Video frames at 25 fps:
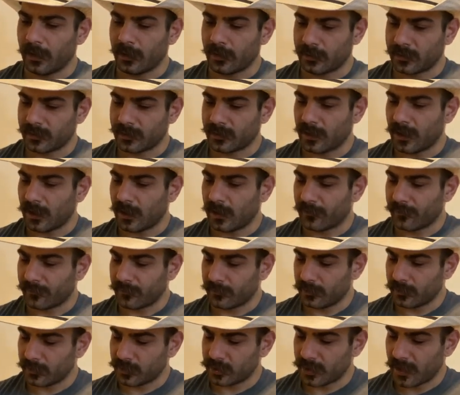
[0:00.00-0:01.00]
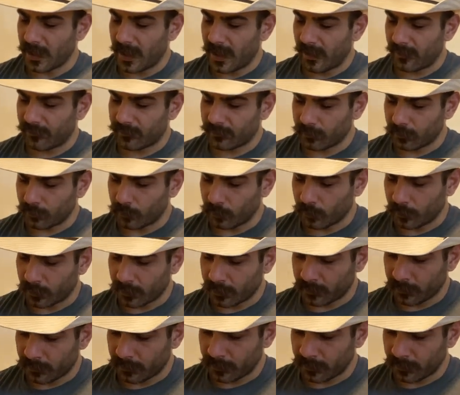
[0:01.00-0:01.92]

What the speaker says: soft shaft where